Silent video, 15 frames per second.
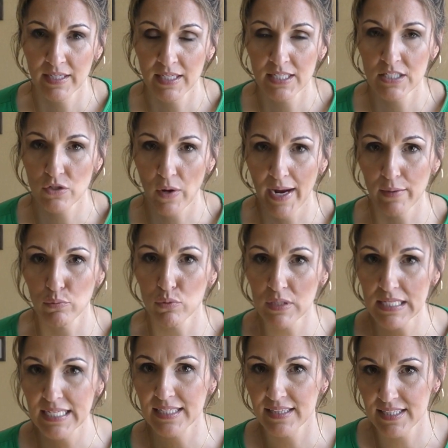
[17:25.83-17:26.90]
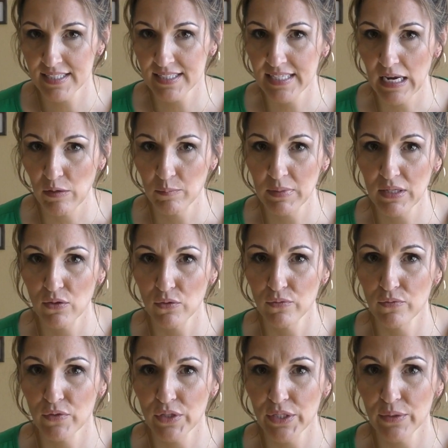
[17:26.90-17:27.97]
So I will link this down below
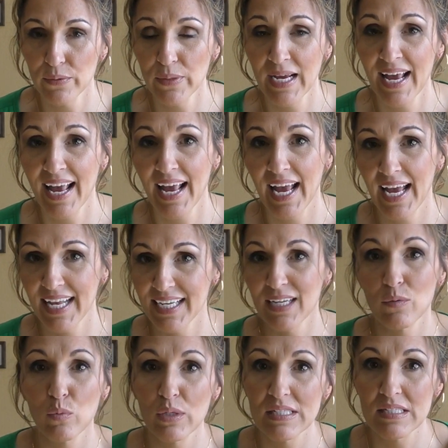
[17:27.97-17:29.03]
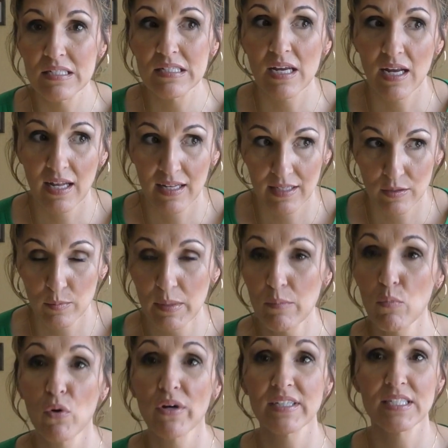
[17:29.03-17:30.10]
for you. And it was a little bit
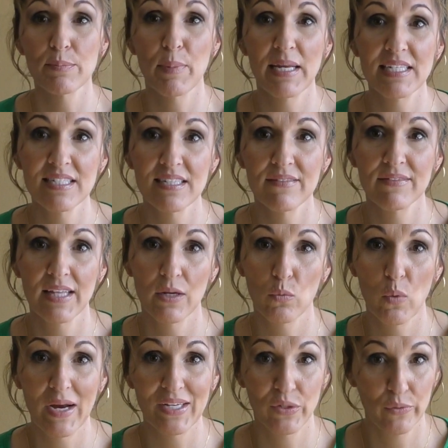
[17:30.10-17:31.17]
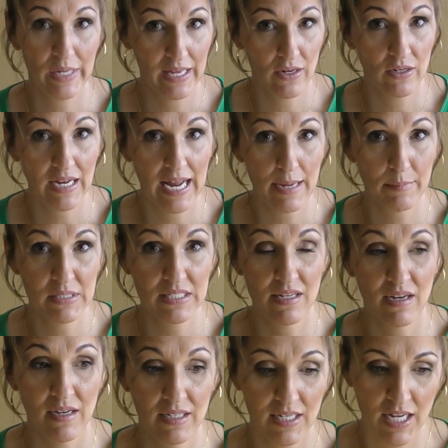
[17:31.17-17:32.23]
more expensive than what you get on
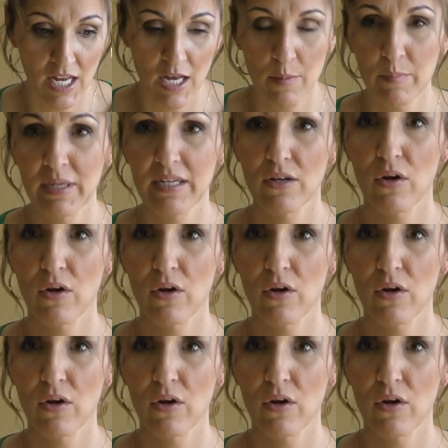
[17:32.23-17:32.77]
Amazon, but it